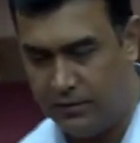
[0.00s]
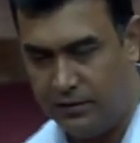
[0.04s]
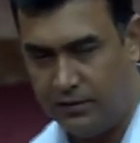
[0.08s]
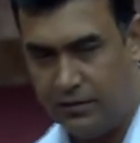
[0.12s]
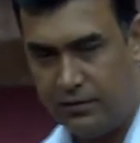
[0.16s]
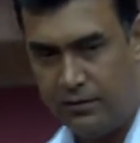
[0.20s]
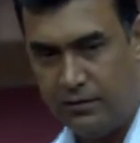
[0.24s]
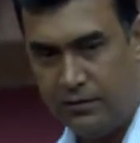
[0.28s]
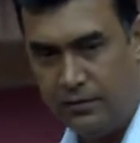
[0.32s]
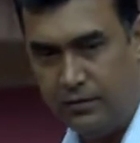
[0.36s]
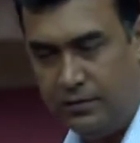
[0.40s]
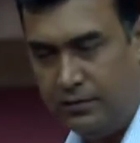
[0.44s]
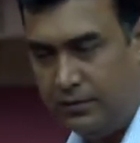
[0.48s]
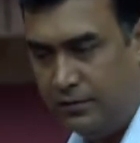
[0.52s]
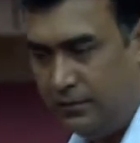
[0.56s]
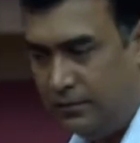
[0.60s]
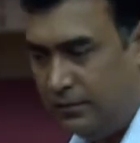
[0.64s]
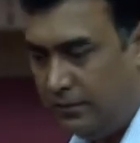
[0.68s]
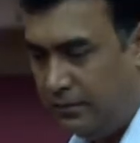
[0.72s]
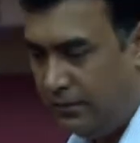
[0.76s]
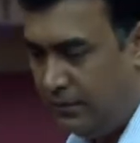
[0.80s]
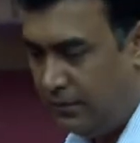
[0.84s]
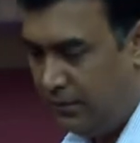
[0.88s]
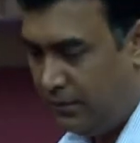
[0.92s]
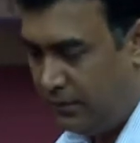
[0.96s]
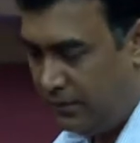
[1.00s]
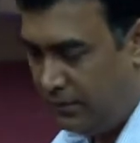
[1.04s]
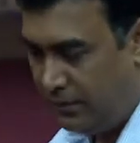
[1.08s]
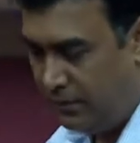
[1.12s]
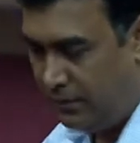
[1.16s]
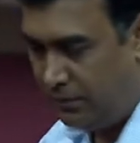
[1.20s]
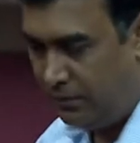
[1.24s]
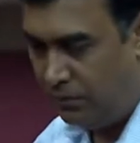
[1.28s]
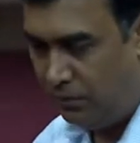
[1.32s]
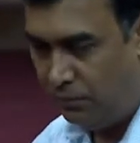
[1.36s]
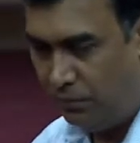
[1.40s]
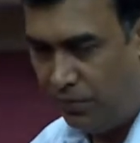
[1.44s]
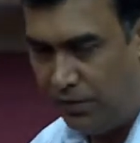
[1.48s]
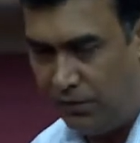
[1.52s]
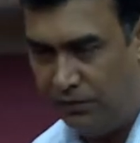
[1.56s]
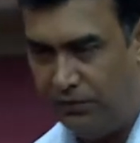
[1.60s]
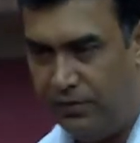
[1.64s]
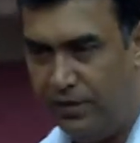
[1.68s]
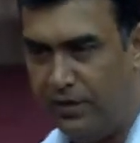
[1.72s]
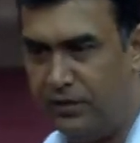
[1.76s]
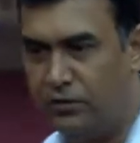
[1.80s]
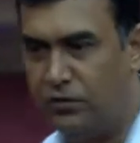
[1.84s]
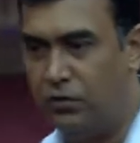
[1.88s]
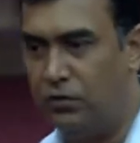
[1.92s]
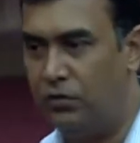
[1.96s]
uh,
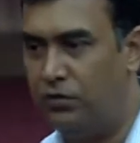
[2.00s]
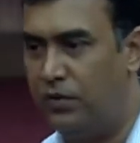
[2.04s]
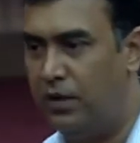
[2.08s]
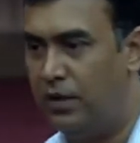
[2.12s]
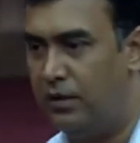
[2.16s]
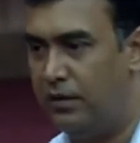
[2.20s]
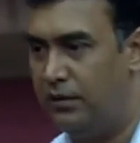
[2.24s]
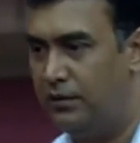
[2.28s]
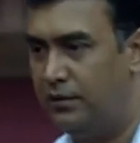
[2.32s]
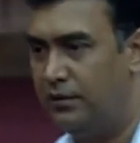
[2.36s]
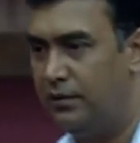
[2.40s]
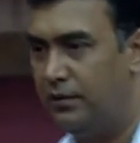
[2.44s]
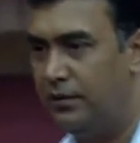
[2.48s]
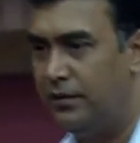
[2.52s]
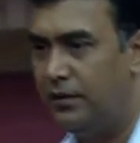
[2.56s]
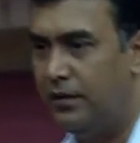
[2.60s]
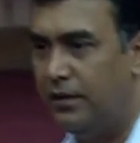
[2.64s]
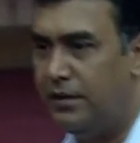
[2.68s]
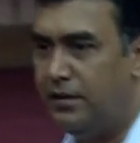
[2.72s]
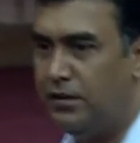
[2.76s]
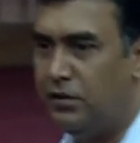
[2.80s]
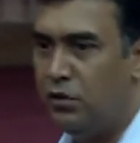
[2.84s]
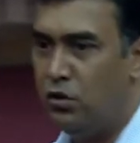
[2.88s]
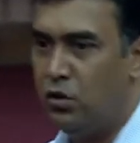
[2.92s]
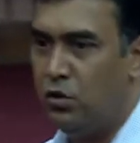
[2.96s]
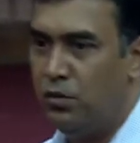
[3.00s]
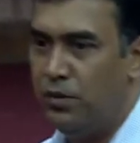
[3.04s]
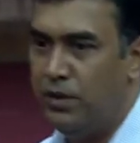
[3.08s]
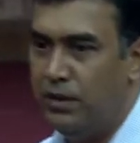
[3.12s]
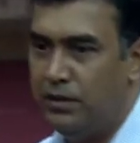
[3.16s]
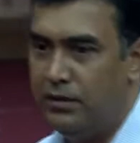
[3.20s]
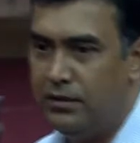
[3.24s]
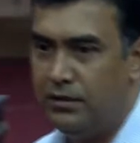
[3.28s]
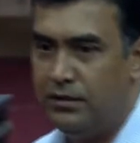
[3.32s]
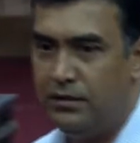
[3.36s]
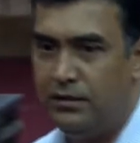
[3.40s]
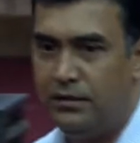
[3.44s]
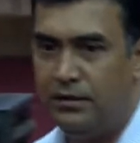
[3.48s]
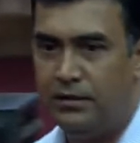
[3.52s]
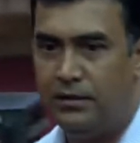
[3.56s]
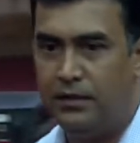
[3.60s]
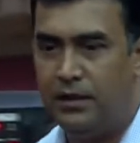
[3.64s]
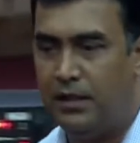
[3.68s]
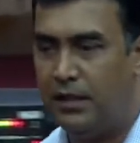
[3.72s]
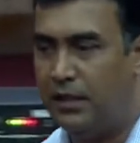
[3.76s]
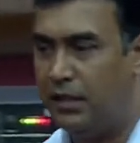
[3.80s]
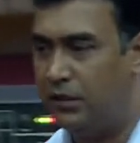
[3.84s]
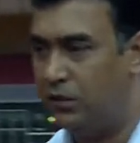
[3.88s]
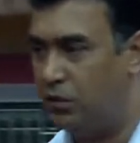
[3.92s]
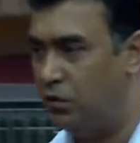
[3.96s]
briefing so far in genomics
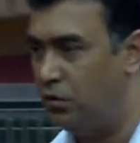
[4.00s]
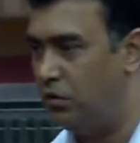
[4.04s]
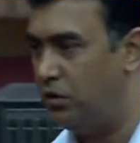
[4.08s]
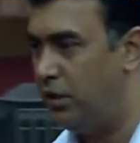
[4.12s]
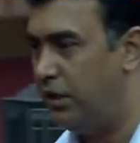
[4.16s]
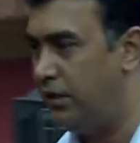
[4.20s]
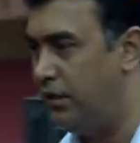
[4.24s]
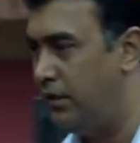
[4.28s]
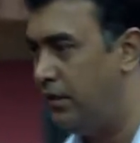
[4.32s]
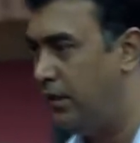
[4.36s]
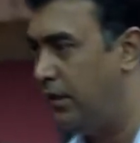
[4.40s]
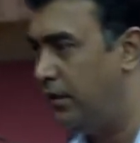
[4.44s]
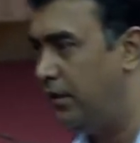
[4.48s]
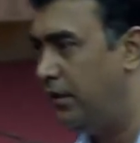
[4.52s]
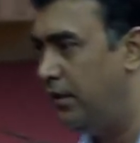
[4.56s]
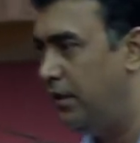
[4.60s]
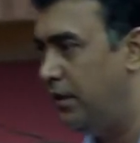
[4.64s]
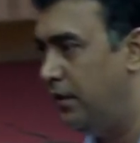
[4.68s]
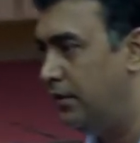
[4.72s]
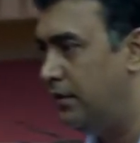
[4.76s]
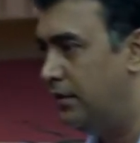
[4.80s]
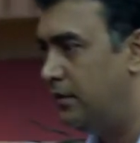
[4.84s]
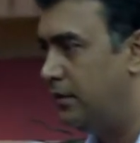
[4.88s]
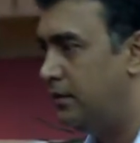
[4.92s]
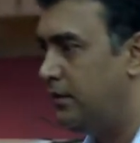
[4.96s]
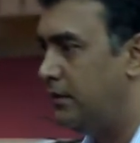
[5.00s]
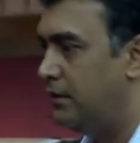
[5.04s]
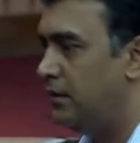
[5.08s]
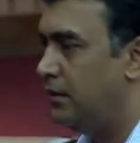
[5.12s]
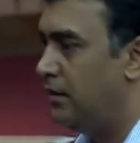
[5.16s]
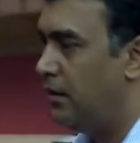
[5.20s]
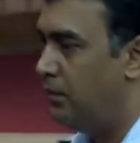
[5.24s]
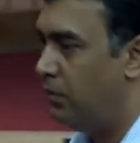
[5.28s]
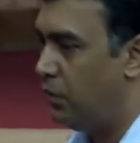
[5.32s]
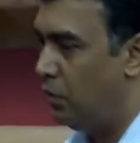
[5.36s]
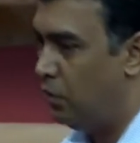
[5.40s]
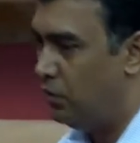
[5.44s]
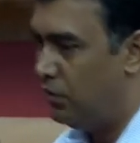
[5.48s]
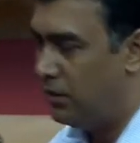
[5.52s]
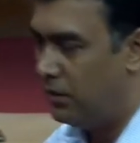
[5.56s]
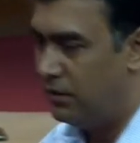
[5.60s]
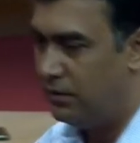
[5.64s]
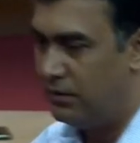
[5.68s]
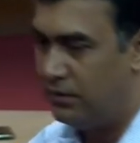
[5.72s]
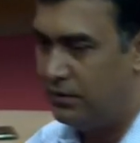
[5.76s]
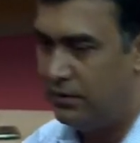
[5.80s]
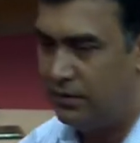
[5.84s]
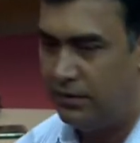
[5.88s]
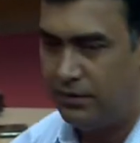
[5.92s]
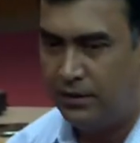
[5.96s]
and associated techniques,
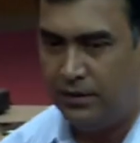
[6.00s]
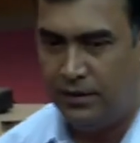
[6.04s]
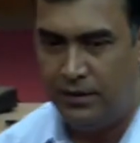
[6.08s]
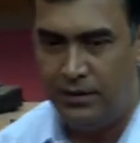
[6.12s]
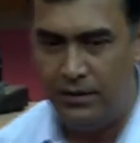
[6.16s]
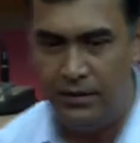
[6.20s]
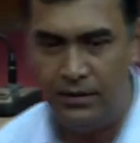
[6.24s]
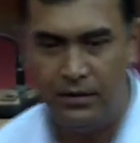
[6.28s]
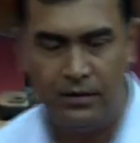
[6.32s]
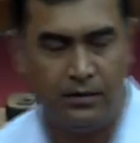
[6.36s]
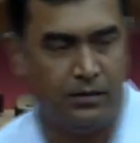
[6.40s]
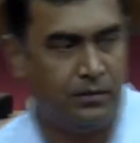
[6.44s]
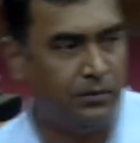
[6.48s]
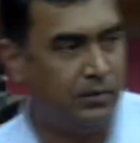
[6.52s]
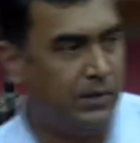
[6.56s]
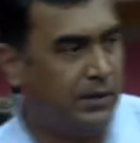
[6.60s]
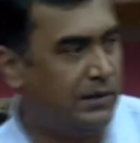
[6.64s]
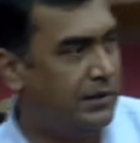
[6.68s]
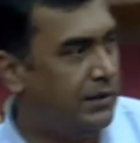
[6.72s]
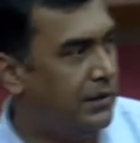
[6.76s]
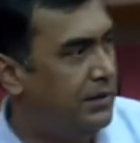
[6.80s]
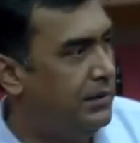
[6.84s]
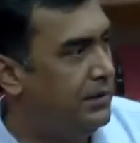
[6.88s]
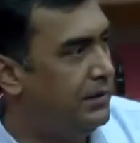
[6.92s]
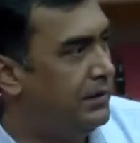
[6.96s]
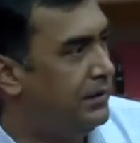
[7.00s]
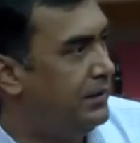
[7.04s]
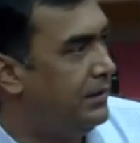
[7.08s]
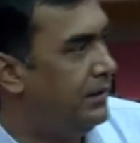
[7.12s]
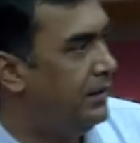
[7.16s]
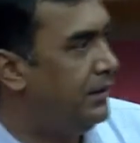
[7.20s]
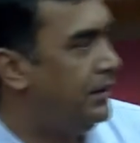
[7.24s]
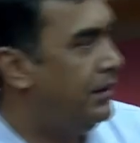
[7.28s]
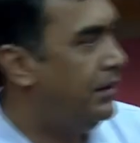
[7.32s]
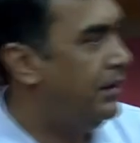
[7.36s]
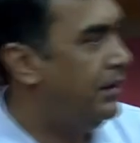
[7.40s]
approaches, methods.